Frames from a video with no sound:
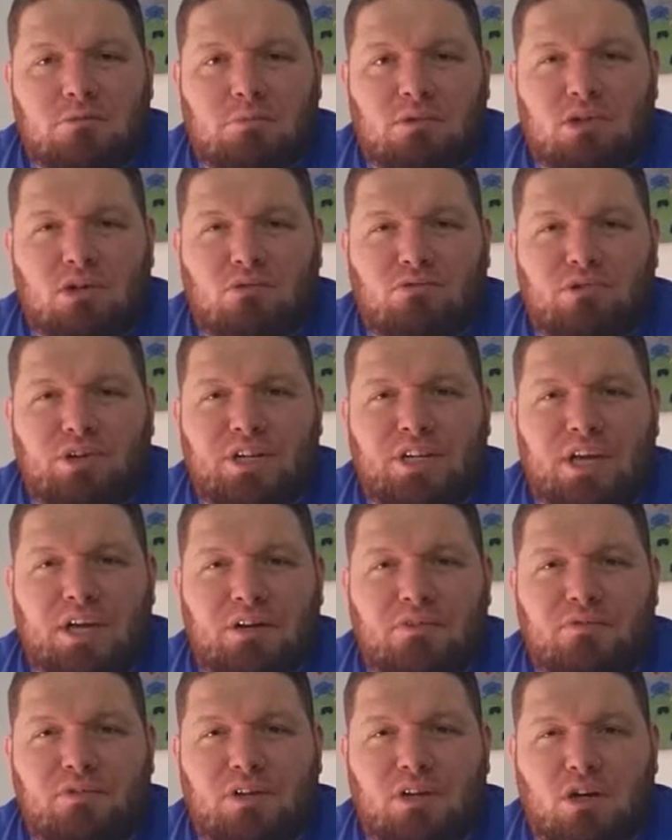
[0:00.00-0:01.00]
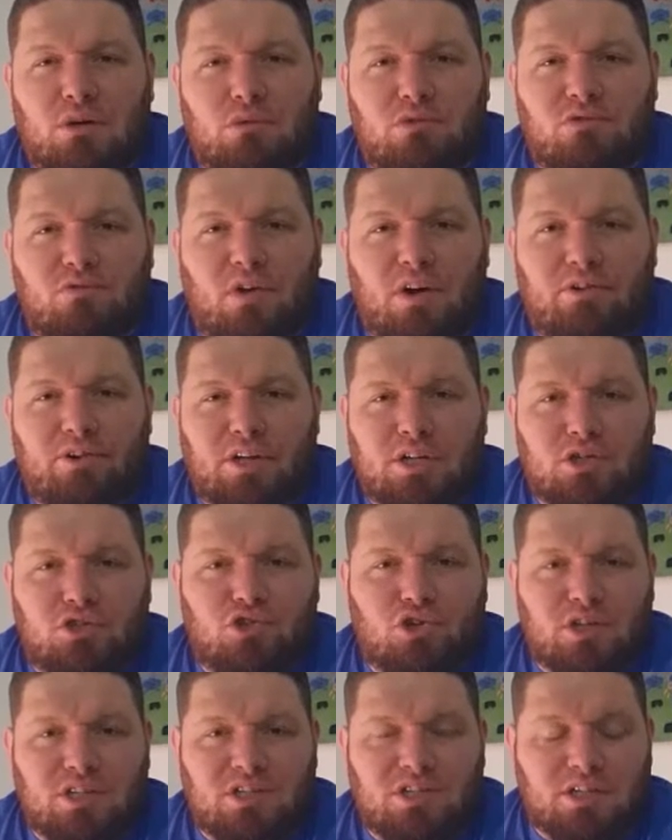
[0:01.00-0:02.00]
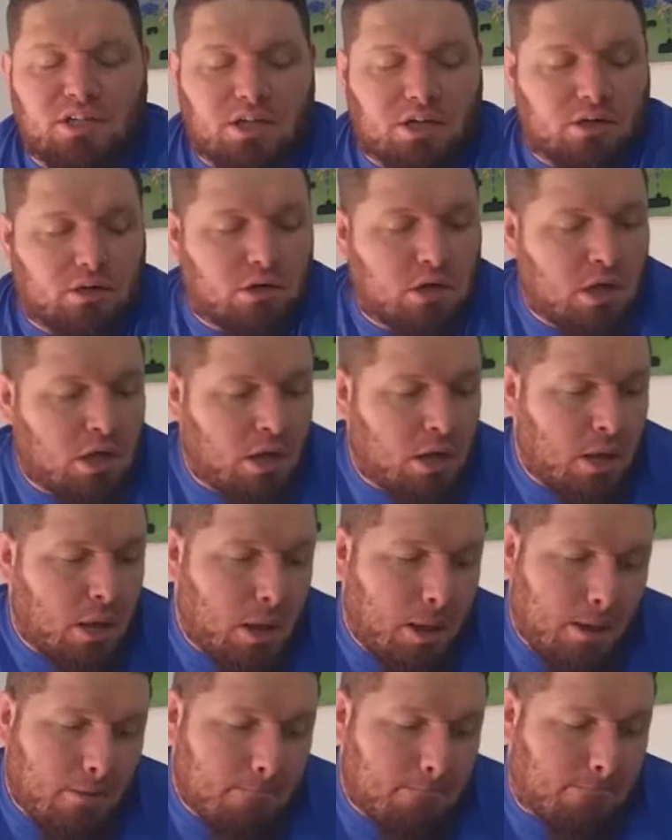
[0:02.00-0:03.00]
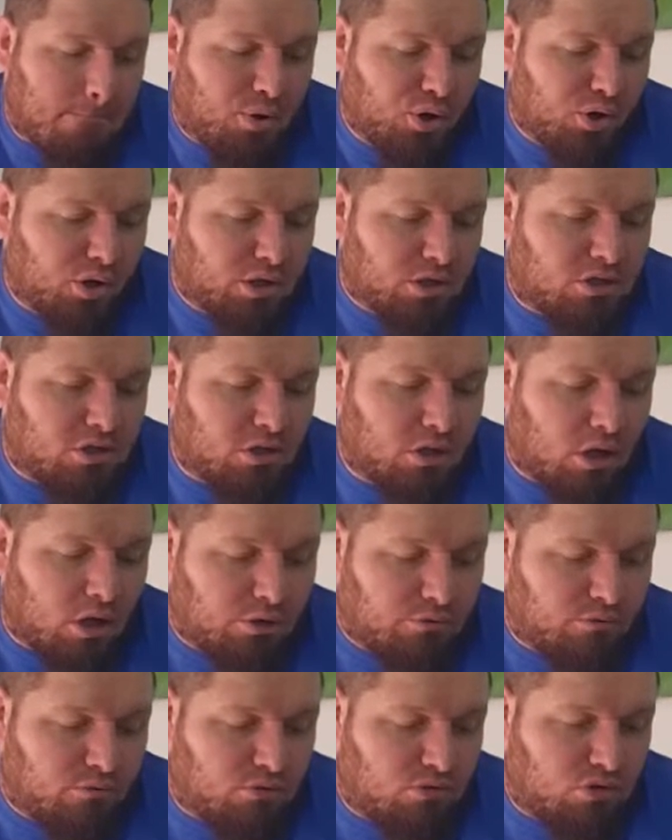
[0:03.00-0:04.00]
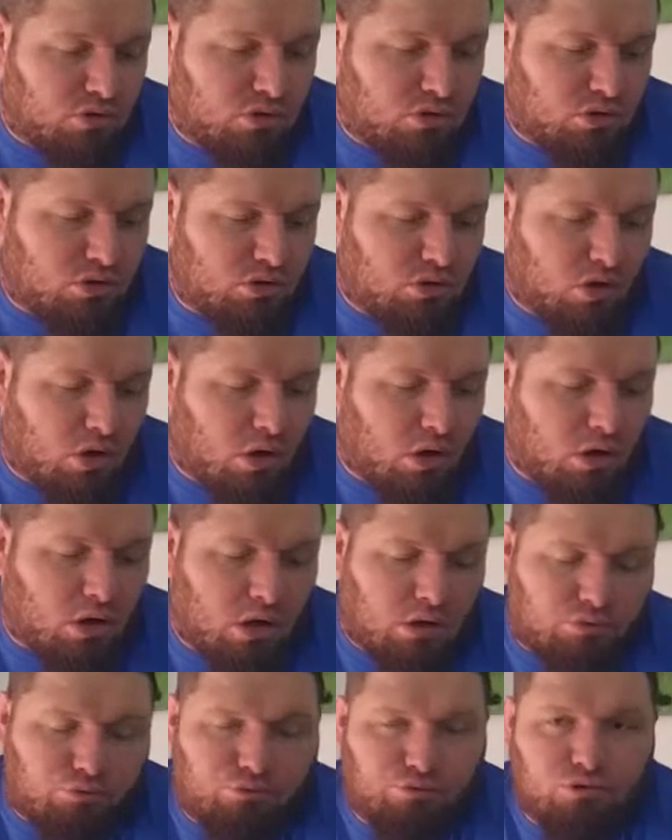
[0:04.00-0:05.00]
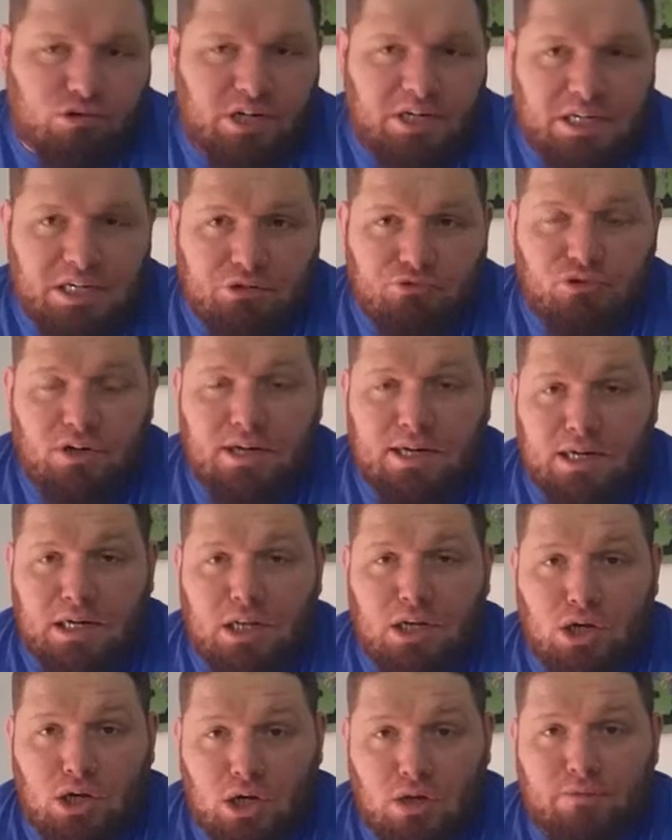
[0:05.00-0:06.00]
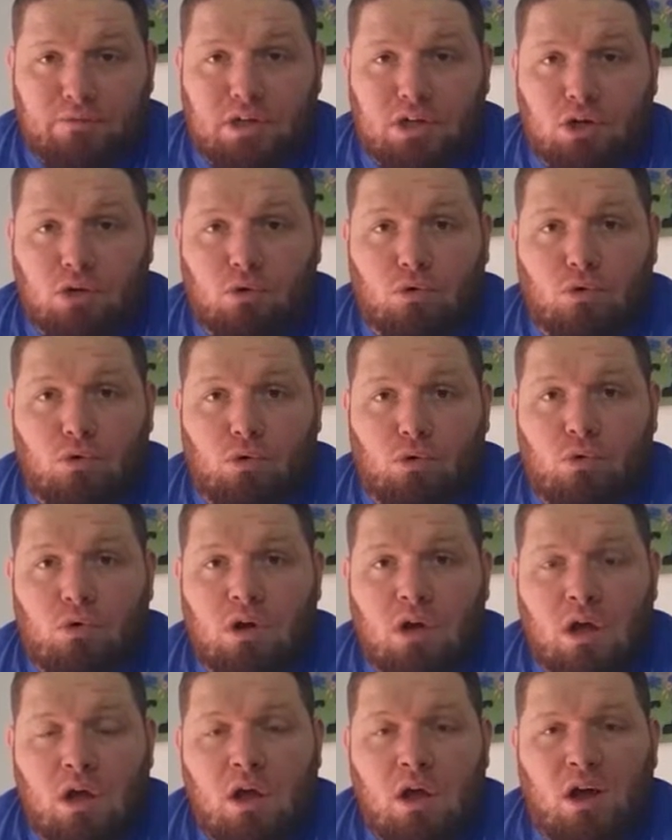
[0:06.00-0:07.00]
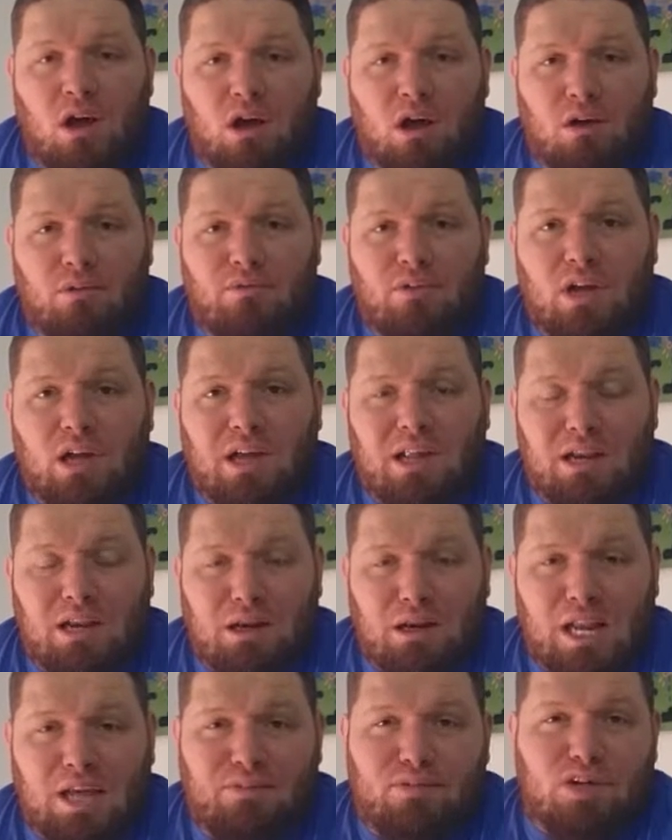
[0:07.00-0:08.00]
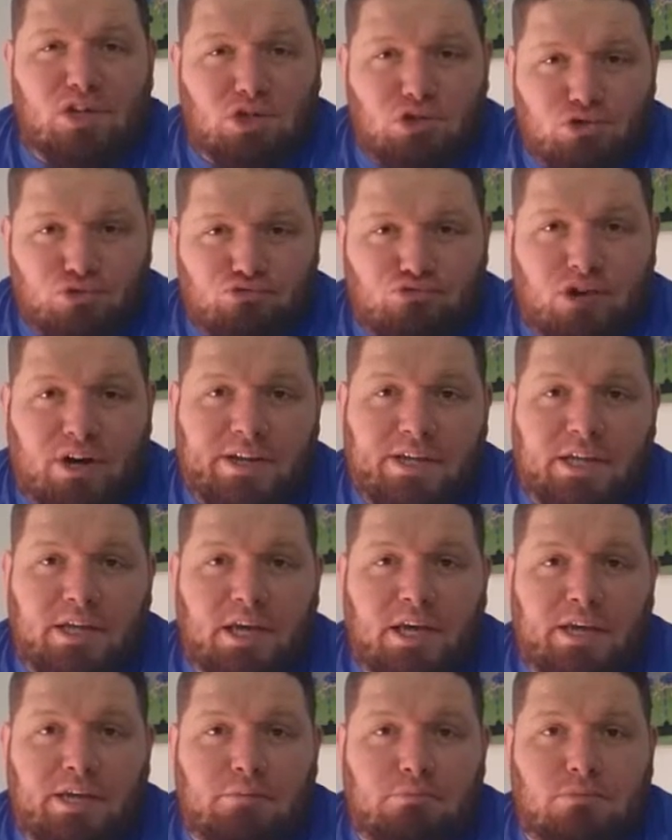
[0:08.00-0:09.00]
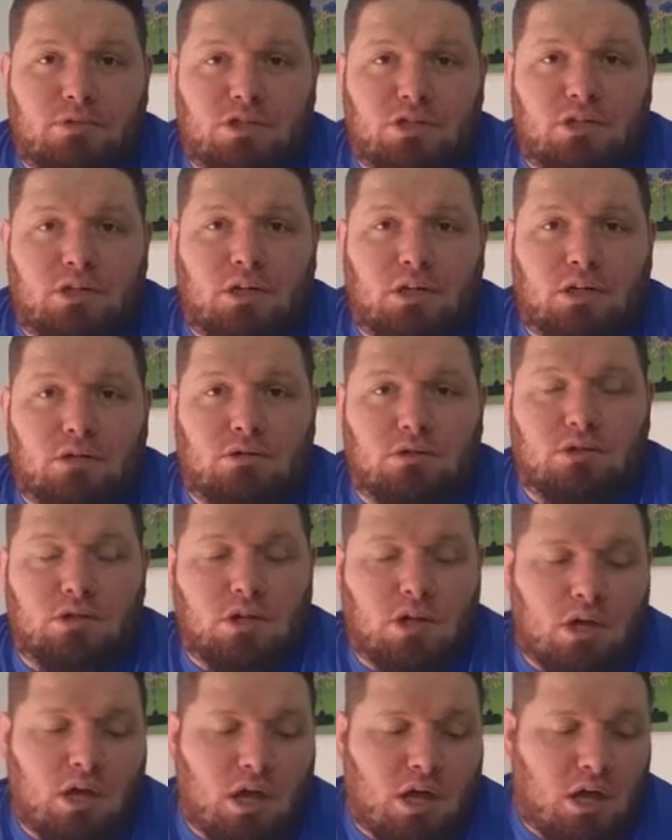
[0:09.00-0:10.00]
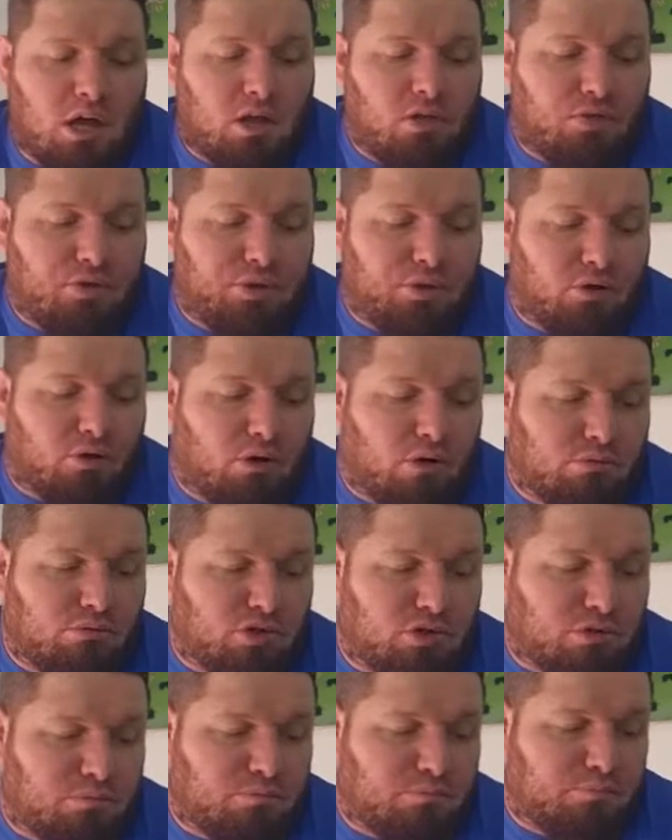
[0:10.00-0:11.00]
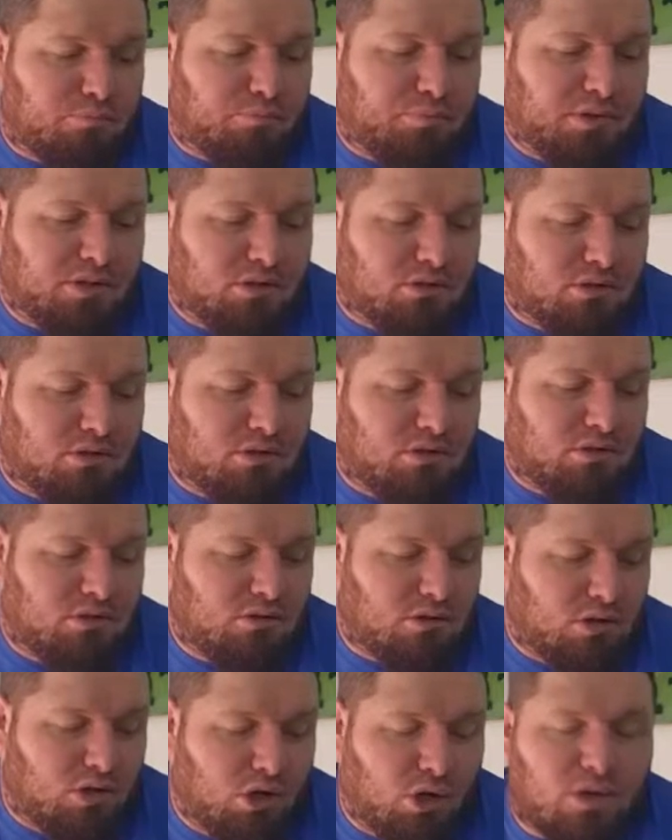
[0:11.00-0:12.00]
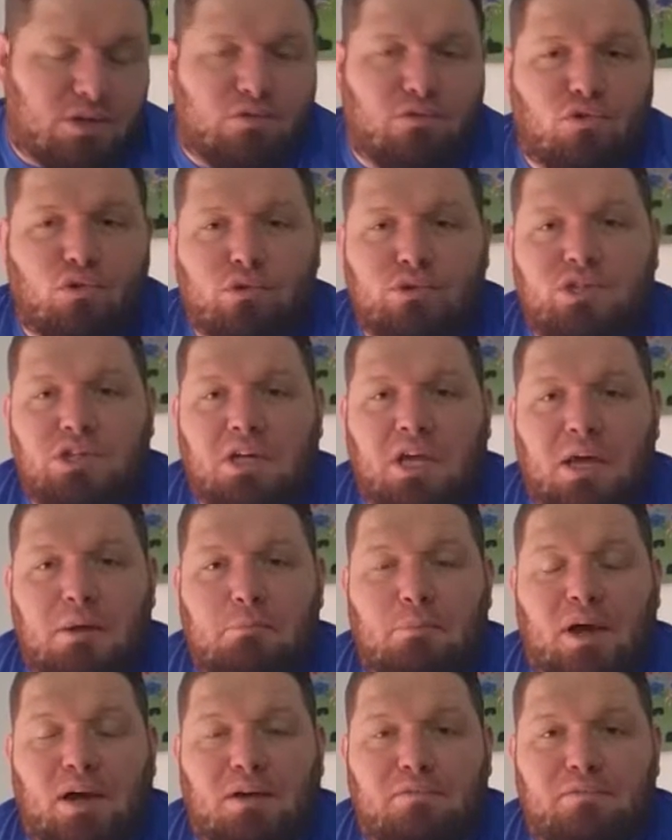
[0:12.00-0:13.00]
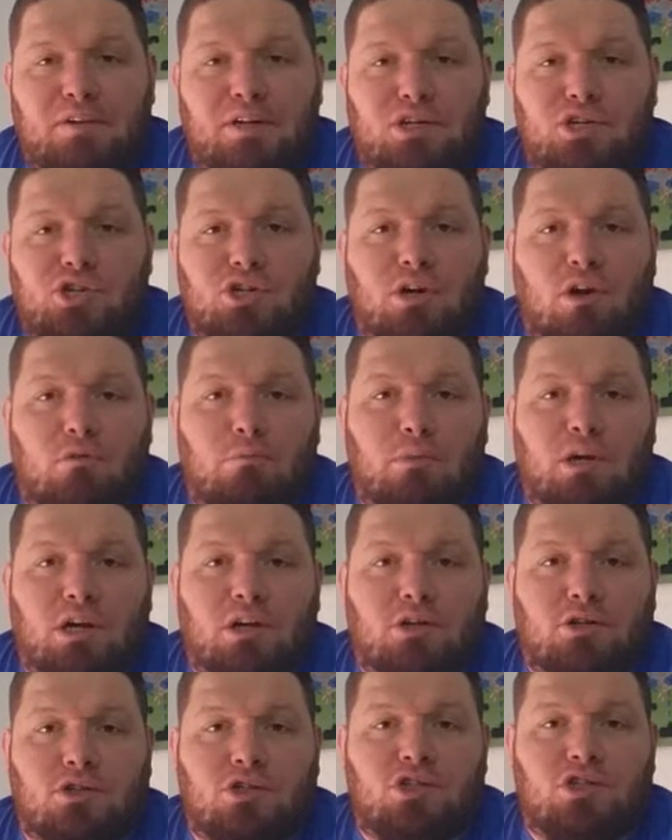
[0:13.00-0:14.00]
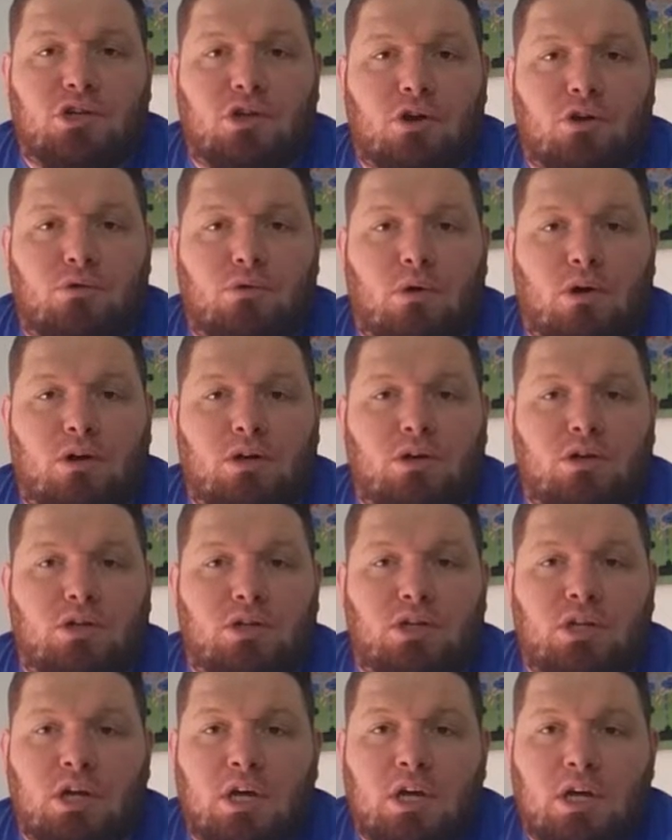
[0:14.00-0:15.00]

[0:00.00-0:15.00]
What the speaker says: but not really anything that I was very interested in. But I've got a really lovely haul of 11 great games, and yeah, I've just been looking forward to getting back, finishing off my lunch so I could